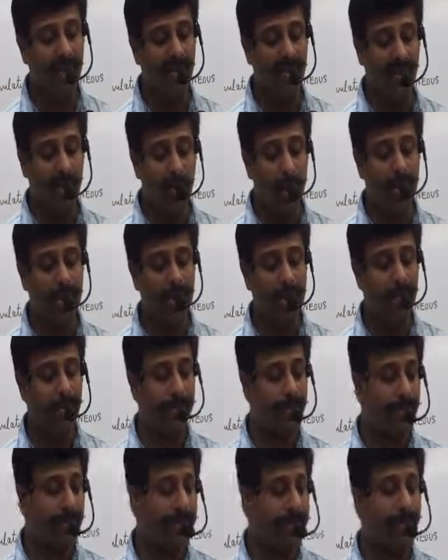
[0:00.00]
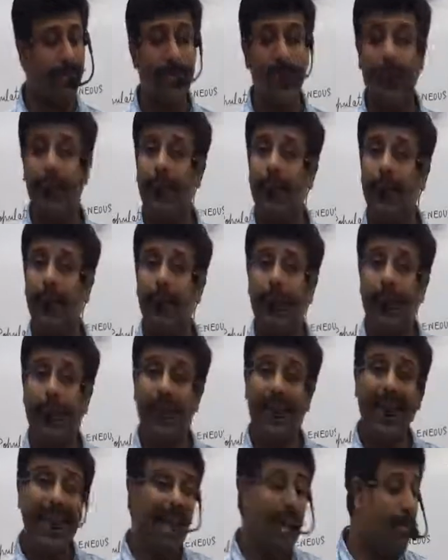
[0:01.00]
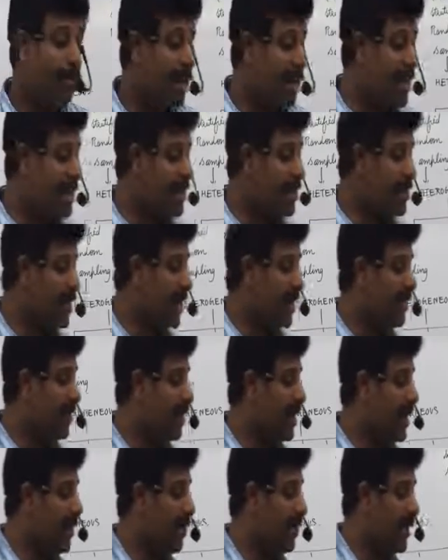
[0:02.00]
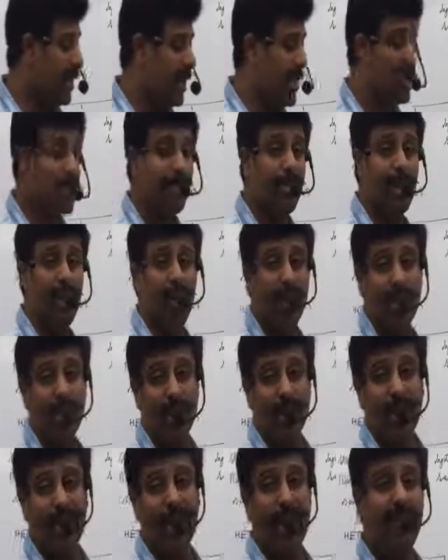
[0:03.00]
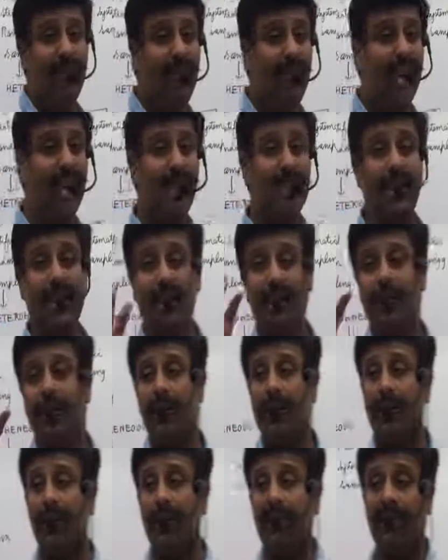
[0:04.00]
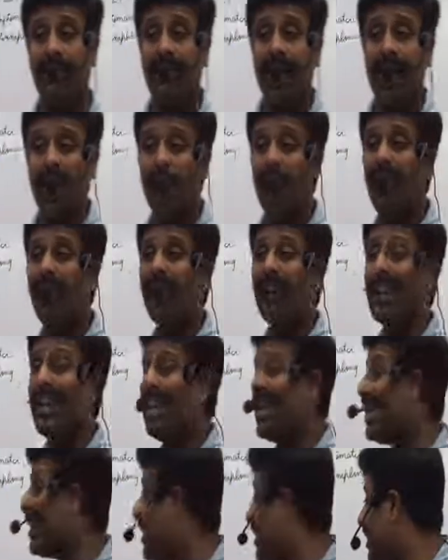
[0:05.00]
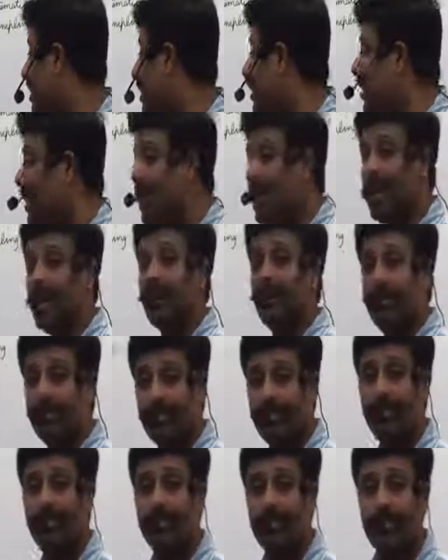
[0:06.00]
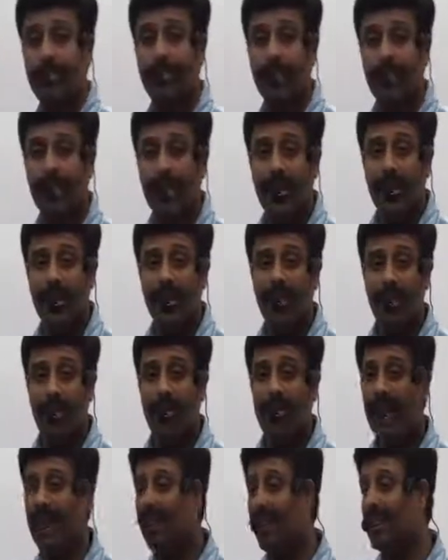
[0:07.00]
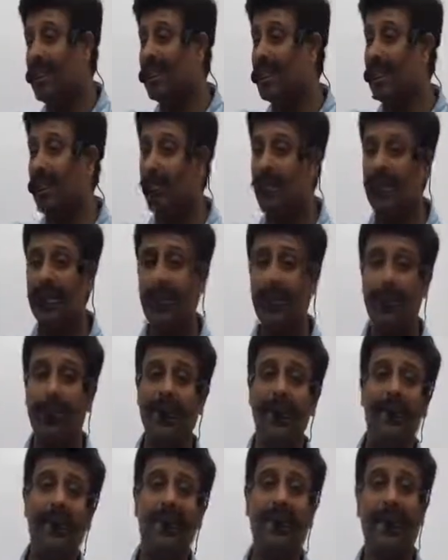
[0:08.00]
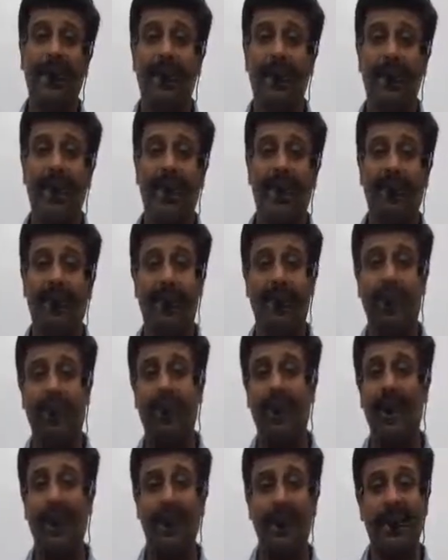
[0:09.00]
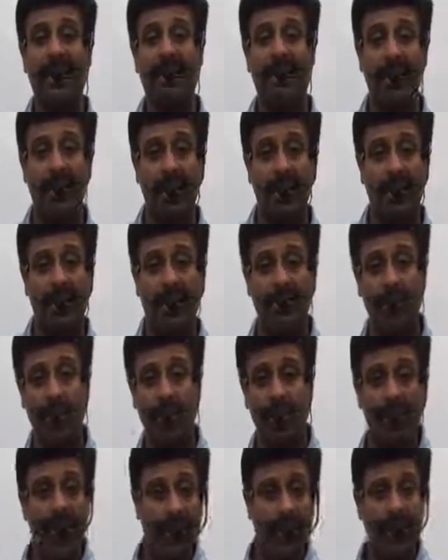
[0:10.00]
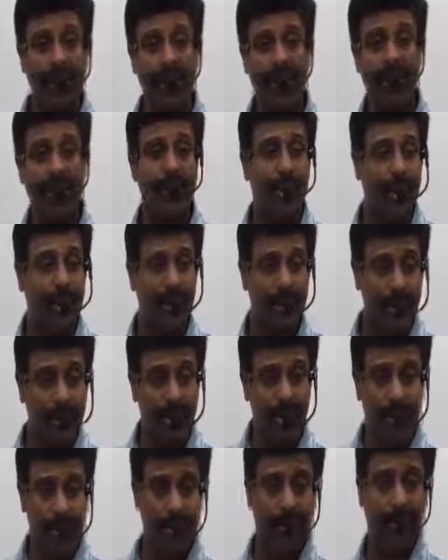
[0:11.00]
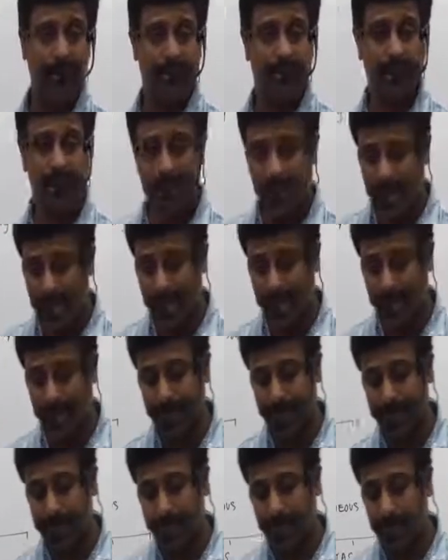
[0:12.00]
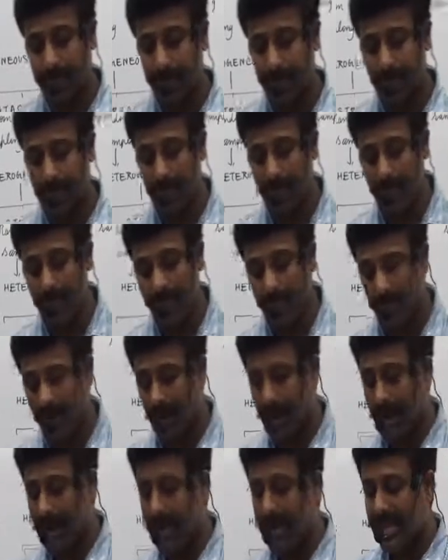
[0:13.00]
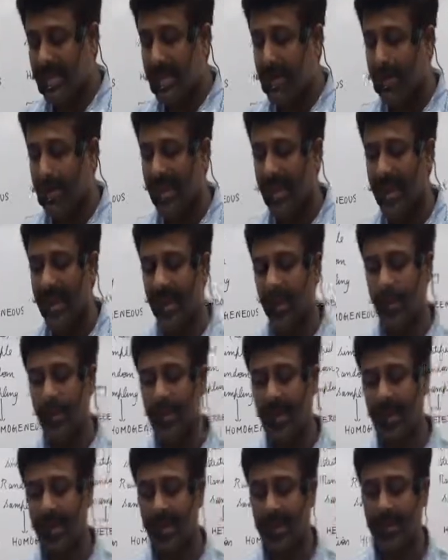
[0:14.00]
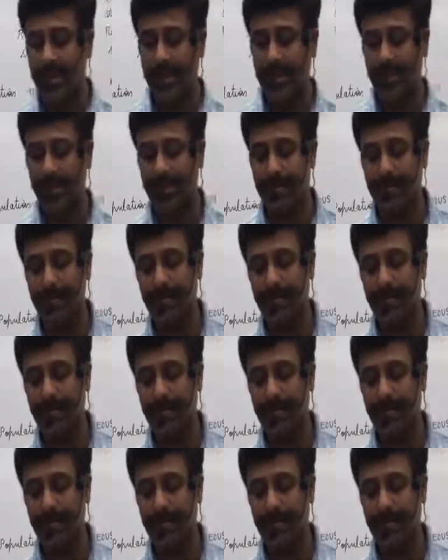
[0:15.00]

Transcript: Fourth, administrative convenience because you can divide the work of collecting the data. From 11, some other person can collect, from 12, some other. So administrative convenience. Separate enumerators.